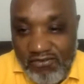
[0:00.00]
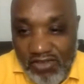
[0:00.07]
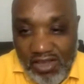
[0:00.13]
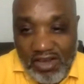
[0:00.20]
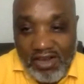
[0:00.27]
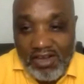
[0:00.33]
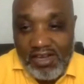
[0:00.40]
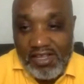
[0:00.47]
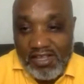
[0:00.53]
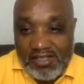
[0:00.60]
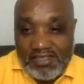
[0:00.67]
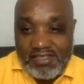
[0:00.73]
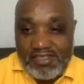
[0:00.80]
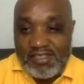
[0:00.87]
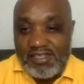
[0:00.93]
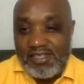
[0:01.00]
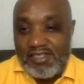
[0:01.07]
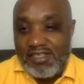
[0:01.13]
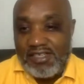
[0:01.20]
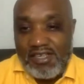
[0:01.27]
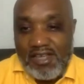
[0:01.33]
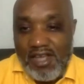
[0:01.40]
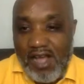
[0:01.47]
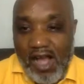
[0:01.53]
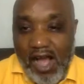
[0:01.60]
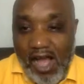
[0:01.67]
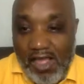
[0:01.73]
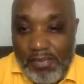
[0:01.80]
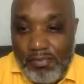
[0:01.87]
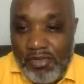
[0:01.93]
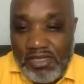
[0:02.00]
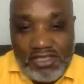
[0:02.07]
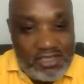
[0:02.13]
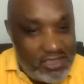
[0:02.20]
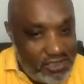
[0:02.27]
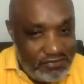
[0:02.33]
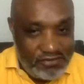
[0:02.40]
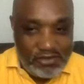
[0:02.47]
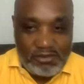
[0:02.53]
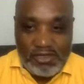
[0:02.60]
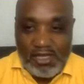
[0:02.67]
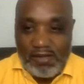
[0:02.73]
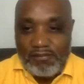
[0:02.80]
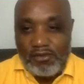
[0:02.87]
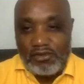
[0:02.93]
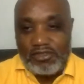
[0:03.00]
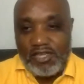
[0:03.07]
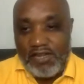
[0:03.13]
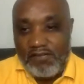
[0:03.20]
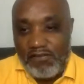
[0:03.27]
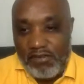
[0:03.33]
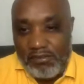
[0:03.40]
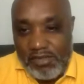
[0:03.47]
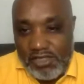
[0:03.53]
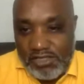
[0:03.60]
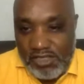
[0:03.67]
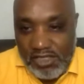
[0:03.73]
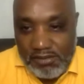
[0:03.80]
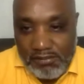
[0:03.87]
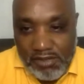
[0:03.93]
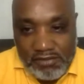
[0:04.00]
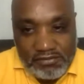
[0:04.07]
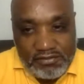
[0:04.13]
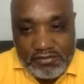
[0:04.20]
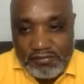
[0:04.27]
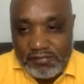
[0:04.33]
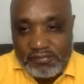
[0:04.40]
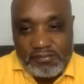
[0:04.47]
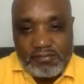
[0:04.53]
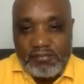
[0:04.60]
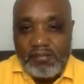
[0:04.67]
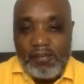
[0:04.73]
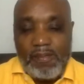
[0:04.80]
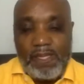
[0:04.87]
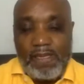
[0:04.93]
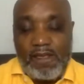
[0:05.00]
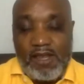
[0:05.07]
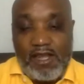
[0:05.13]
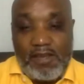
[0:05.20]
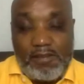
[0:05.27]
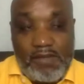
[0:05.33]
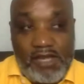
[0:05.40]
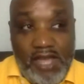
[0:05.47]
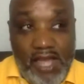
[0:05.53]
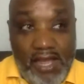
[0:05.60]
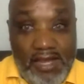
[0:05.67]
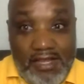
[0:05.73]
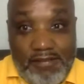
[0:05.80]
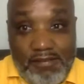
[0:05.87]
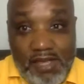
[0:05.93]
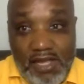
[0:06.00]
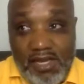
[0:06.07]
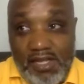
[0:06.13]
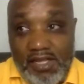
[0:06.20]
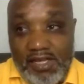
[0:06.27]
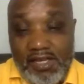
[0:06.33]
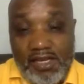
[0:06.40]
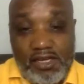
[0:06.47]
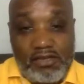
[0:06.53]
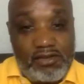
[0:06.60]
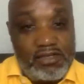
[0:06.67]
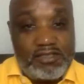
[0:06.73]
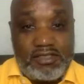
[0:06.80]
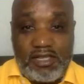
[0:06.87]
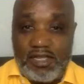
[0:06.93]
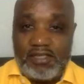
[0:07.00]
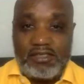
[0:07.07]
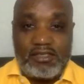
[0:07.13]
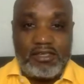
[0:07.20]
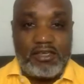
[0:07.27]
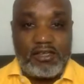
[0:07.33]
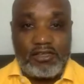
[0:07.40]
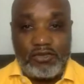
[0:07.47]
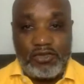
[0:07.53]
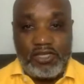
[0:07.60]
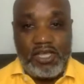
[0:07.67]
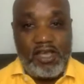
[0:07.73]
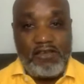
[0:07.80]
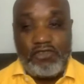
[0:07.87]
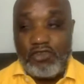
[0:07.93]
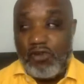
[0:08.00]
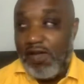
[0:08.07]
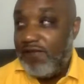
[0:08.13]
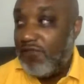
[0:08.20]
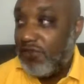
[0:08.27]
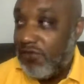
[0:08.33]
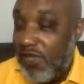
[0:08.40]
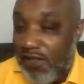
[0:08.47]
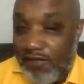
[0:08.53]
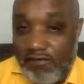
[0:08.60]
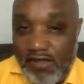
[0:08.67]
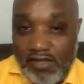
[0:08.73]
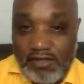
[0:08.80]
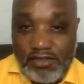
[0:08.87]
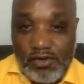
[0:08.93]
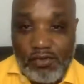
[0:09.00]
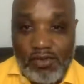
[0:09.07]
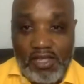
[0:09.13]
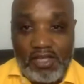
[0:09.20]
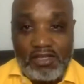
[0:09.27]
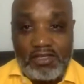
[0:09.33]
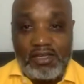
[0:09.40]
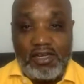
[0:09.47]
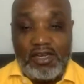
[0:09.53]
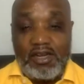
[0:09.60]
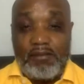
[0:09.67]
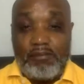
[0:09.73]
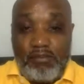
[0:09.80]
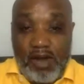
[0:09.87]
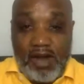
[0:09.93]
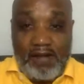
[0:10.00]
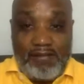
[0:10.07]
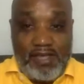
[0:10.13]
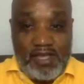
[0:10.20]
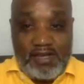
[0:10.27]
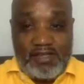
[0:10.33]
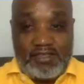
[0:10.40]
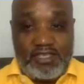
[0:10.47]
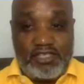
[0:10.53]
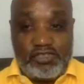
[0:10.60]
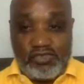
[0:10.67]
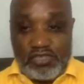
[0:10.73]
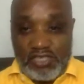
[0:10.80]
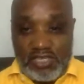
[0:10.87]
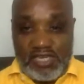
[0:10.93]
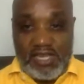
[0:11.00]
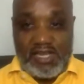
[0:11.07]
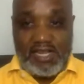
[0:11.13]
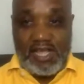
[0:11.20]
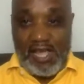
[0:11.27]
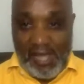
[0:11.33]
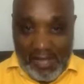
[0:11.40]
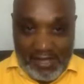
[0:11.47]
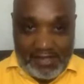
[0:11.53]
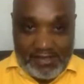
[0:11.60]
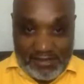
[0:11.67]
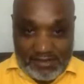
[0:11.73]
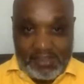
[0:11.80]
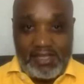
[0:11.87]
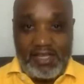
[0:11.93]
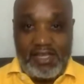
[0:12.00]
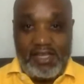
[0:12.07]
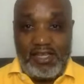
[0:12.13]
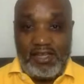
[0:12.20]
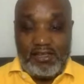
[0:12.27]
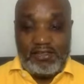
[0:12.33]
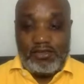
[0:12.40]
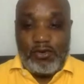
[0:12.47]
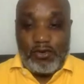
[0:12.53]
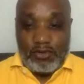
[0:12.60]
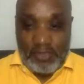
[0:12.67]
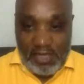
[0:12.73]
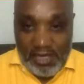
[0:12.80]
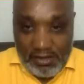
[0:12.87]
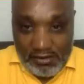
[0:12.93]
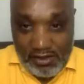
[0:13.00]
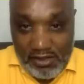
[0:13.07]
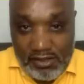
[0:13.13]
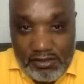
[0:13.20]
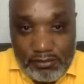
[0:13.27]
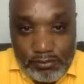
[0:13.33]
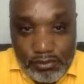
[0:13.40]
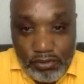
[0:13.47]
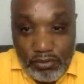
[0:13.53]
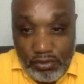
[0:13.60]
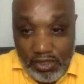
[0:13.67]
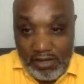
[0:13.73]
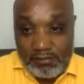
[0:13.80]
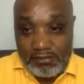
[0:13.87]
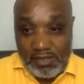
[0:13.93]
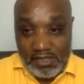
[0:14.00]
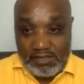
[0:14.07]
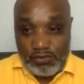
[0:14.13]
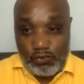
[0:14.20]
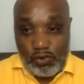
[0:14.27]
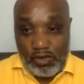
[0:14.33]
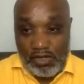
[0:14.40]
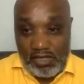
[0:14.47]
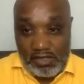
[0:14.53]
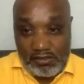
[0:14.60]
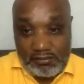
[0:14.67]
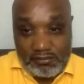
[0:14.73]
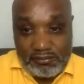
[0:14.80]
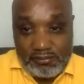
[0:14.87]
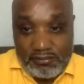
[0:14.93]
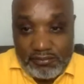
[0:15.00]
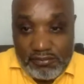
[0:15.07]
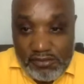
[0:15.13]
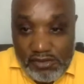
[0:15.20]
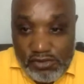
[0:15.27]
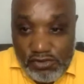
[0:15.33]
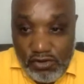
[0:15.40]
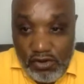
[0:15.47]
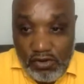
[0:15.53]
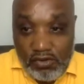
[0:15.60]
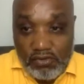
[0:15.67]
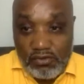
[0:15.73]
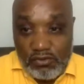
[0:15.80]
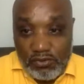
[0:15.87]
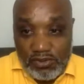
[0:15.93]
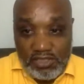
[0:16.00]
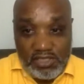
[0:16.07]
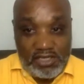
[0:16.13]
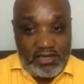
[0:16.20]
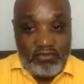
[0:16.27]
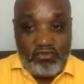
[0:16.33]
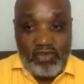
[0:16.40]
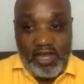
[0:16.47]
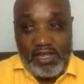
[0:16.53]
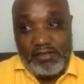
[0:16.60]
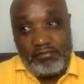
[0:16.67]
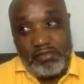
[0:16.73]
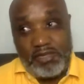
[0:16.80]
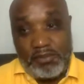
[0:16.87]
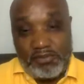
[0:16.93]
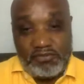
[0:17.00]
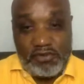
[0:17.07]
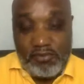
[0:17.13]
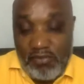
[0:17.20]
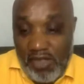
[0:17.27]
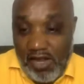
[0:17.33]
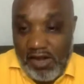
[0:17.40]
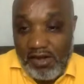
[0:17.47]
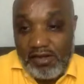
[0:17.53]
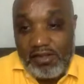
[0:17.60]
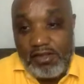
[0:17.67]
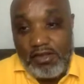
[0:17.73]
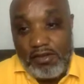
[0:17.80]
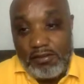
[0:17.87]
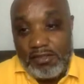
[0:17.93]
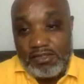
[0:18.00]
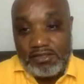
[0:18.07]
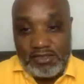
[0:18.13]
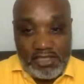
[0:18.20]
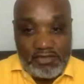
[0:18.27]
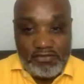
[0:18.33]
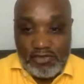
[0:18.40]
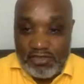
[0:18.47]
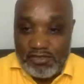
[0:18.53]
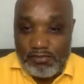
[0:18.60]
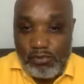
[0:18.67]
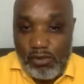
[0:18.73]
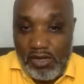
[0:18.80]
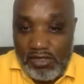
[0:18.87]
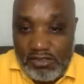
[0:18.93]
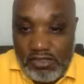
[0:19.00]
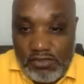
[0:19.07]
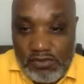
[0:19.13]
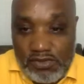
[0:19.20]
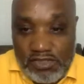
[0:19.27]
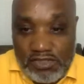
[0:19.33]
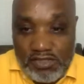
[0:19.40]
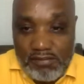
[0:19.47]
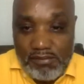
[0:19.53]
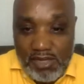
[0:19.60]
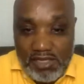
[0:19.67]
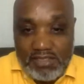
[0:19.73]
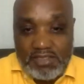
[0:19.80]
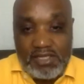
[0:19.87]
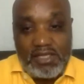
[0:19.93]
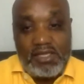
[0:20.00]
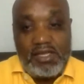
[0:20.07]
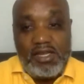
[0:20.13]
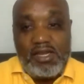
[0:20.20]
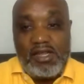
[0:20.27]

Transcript: Farron is unbelievable the amount of information they have. You know what I mean? And he made it clear to us that look, you you don't have to reinvent the wheel. Barbados and Trinidad has a goat dairy program that's working. So we can invite people from there to come and give us pointers, which is amazing.